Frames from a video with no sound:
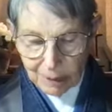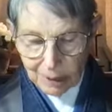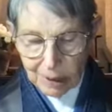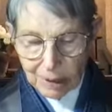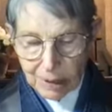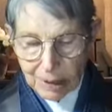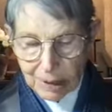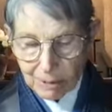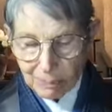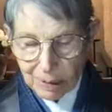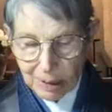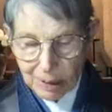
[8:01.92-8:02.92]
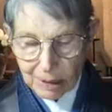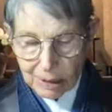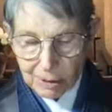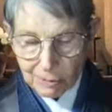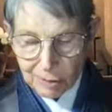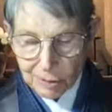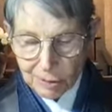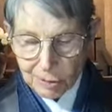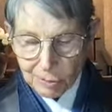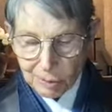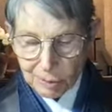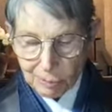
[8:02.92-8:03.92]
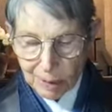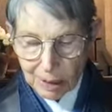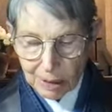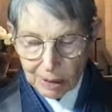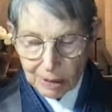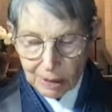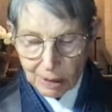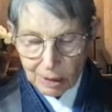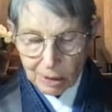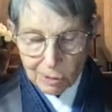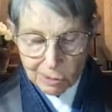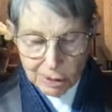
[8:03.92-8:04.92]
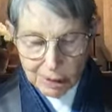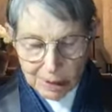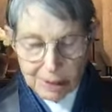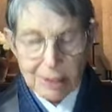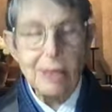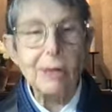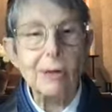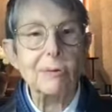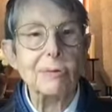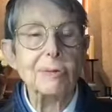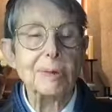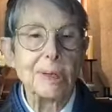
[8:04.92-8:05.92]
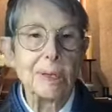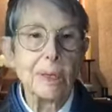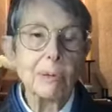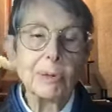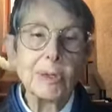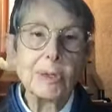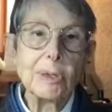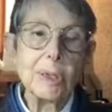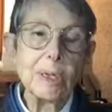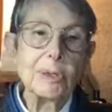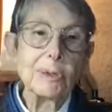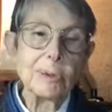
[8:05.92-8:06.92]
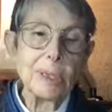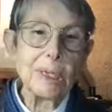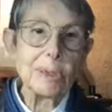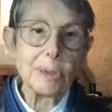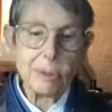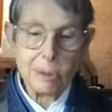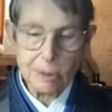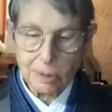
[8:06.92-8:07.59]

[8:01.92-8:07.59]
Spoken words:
Instead of being suffused with awareness that knows itself, which is our true nature,